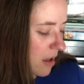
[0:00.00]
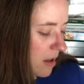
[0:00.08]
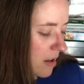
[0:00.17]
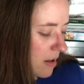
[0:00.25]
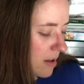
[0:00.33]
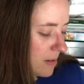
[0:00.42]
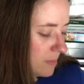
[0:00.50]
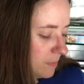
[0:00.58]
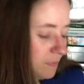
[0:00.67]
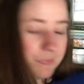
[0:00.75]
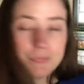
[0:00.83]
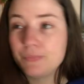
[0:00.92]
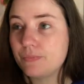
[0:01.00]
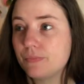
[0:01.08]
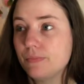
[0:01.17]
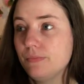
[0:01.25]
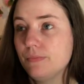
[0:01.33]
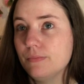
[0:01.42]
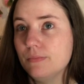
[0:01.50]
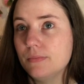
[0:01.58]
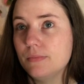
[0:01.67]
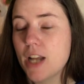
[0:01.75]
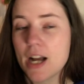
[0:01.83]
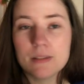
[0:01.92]
Um,
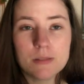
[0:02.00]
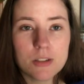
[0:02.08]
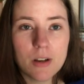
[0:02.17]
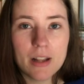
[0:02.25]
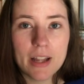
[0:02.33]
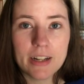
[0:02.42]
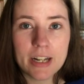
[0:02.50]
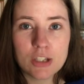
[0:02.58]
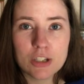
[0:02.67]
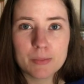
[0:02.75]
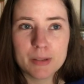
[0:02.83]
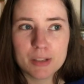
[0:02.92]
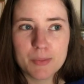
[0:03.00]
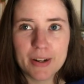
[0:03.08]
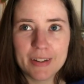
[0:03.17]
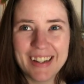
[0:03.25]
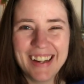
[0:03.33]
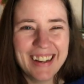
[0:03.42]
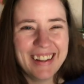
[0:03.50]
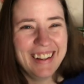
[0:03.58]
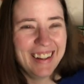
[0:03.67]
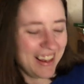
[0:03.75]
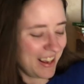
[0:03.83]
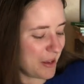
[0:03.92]
yeah. So I like nature smells apparently.
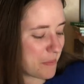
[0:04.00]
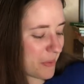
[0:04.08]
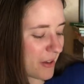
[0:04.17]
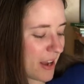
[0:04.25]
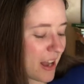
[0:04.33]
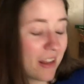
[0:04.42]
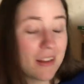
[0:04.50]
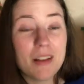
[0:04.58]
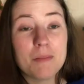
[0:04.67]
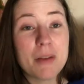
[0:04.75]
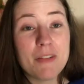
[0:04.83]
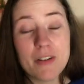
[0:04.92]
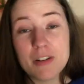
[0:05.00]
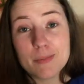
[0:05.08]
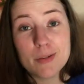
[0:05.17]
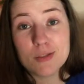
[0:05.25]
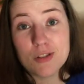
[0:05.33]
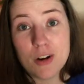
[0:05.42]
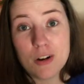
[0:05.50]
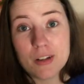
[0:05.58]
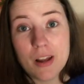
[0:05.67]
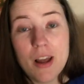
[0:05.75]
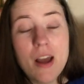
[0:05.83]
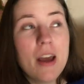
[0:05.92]
But uh, my favorite smell is dirt.
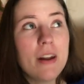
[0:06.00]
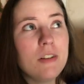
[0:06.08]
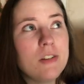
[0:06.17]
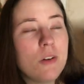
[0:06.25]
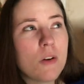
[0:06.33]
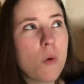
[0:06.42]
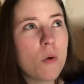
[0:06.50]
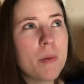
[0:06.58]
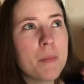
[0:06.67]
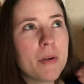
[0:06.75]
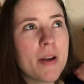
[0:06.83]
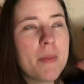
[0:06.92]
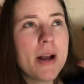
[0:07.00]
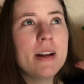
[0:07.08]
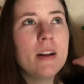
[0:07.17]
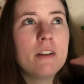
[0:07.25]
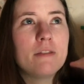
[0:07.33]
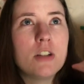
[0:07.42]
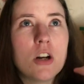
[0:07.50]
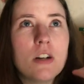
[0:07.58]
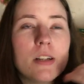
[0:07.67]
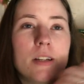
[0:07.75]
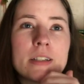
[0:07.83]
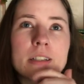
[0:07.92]
And also a core memory of mine of
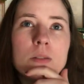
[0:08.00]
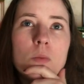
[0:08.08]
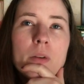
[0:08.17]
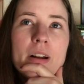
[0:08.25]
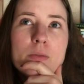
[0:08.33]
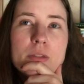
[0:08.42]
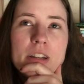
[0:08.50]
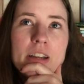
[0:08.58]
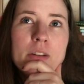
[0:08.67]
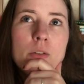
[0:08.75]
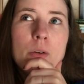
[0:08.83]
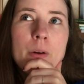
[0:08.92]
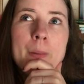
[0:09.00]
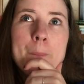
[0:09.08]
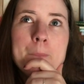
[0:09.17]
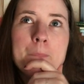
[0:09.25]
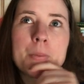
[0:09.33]
dirt is when I was a kid growing up,